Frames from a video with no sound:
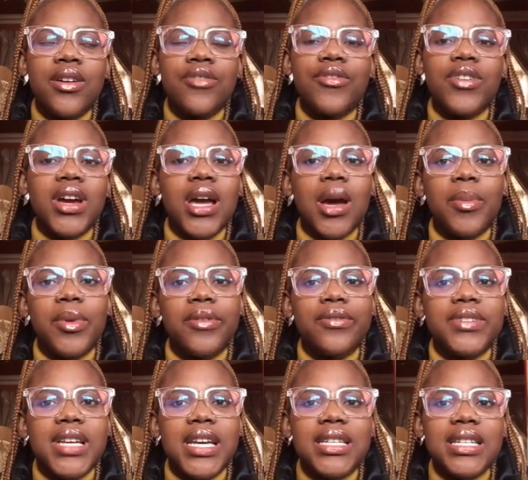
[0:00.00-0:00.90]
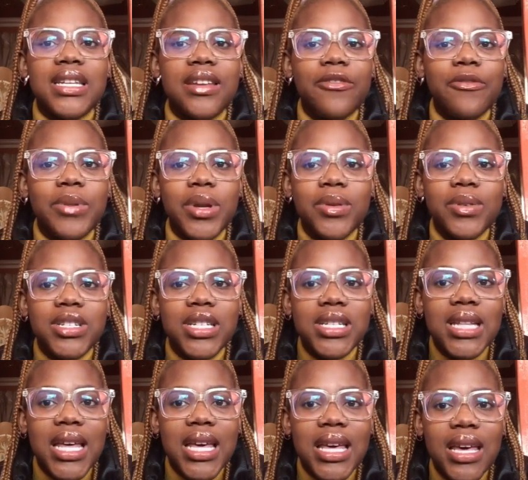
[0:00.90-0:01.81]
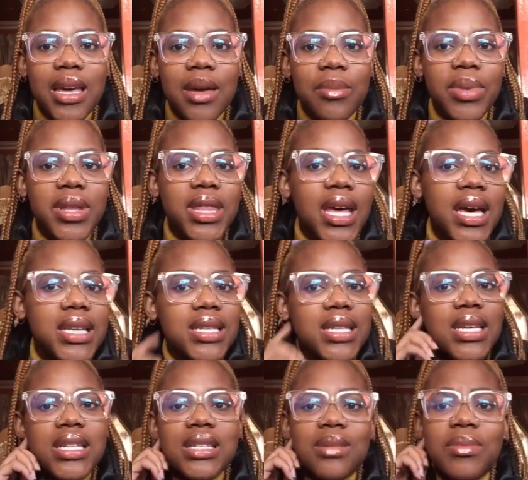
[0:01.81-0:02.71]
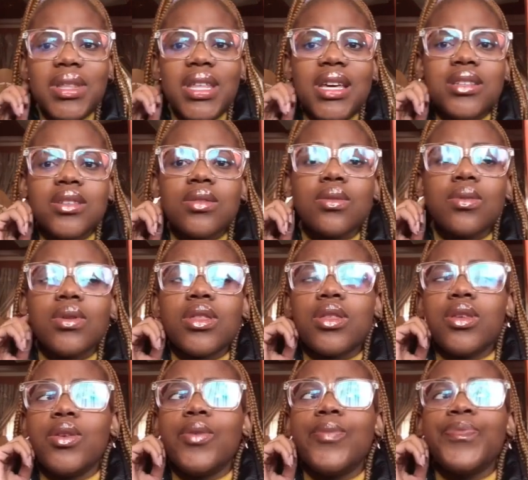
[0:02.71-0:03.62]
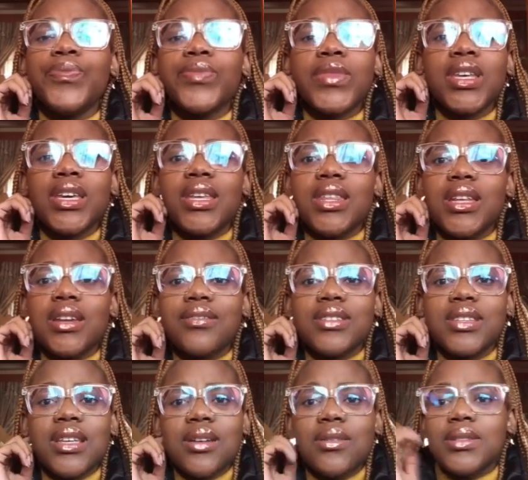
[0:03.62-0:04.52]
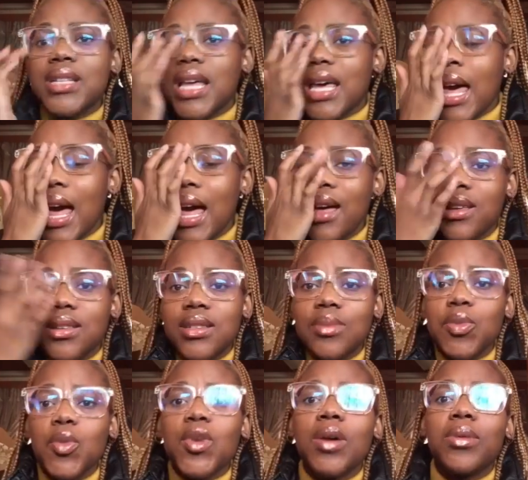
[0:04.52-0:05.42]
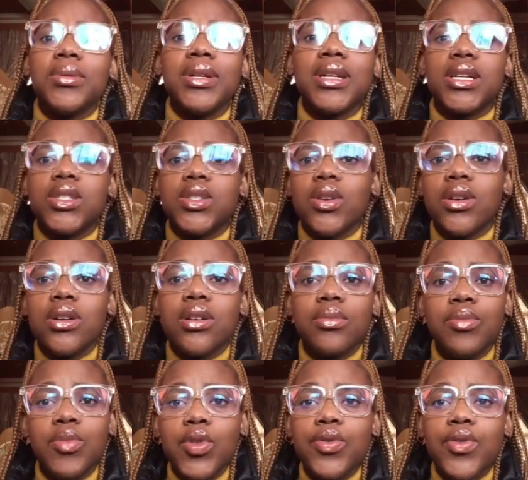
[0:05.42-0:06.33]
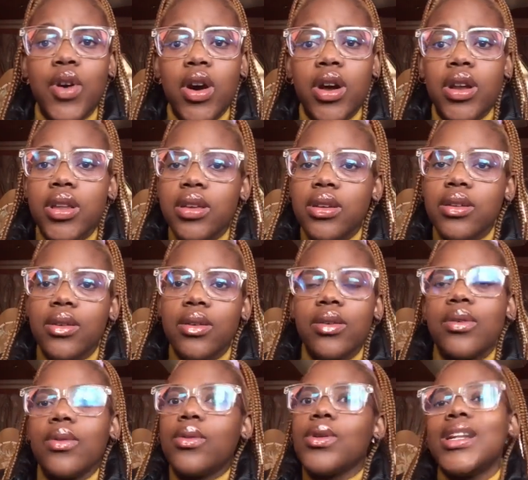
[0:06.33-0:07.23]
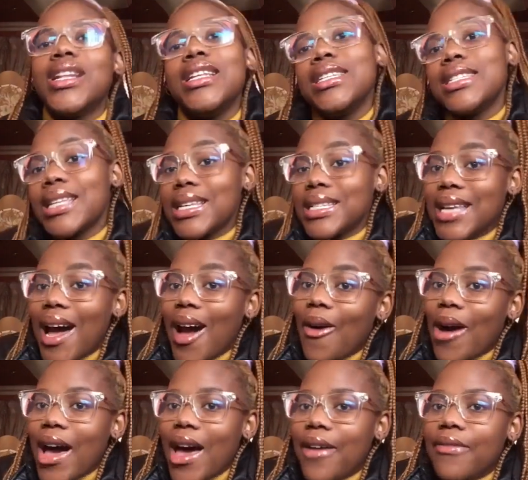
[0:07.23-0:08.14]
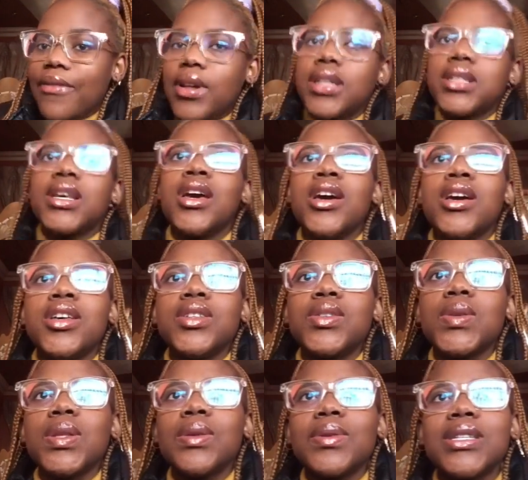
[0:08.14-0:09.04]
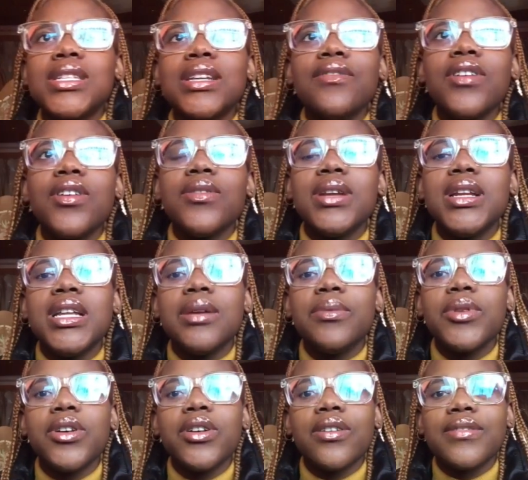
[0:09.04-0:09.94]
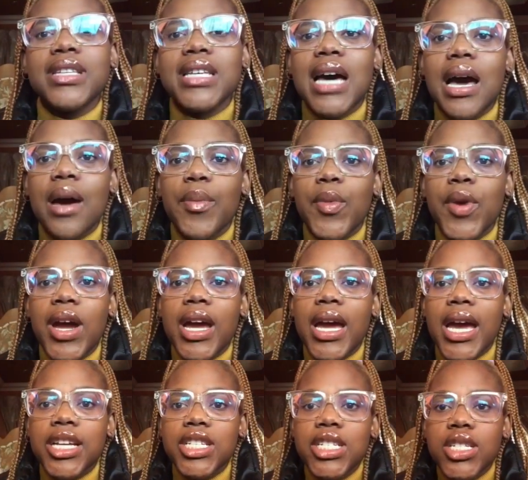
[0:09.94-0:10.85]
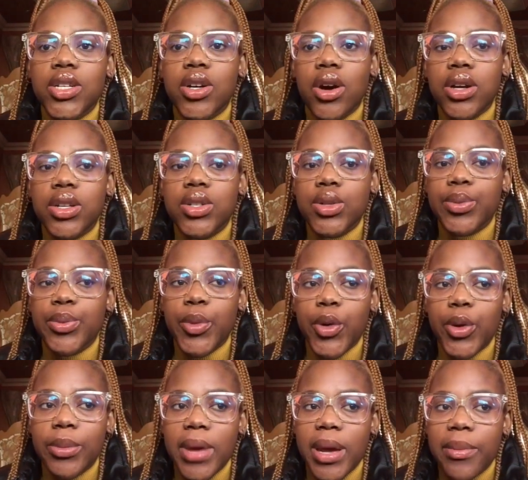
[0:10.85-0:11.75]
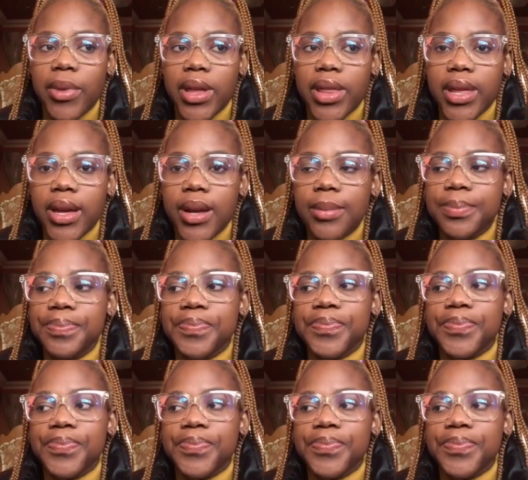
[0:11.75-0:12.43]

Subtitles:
for a couple of days and everybody was just like empathizing and sympathizing with you. And then also that I was like, Simngawile dog, move on, or at least that's how I felt. So there was never really a period of time where I actually got to mourn my brother.